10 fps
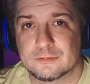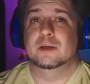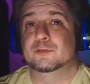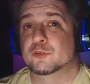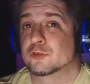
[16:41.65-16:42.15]

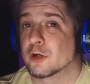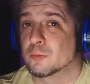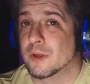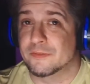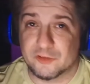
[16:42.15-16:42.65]
If you stuck
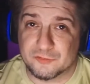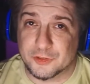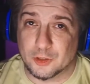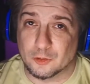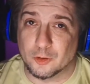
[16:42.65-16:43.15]
around this
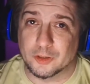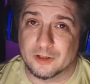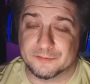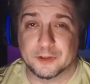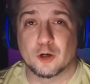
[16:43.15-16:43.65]
video long
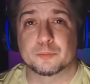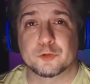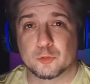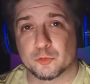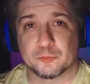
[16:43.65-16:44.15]
enough, I hope
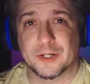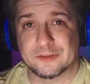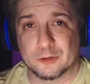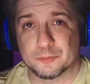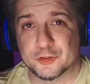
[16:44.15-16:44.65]
you
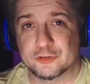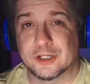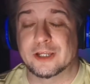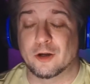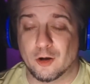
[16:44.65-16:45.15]
respect and
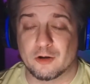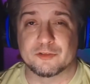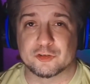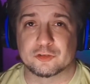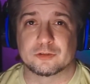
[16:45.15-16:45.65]
appreciate our
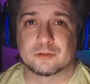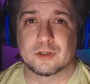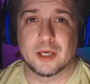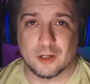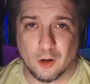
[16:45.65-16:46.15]
vision
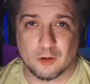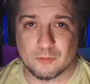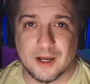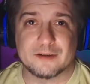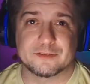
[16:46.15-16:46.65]
and our
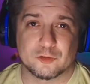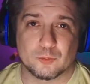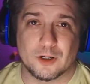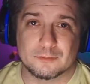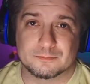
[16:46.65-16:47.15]
craft as well.